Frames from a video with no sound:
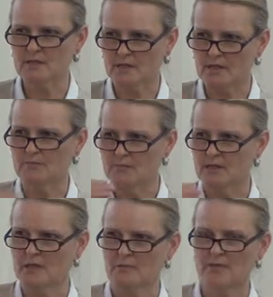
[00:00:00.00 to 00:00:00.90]
and again,
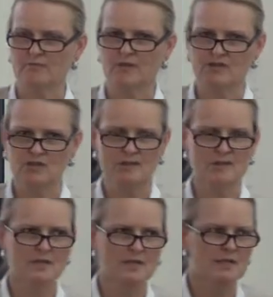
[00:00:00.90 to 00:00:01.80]
picking up on Ranja's
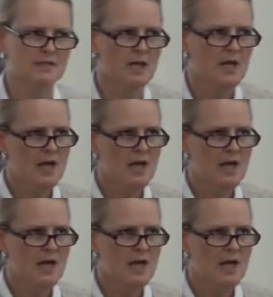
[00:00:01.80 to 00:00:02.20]
insights.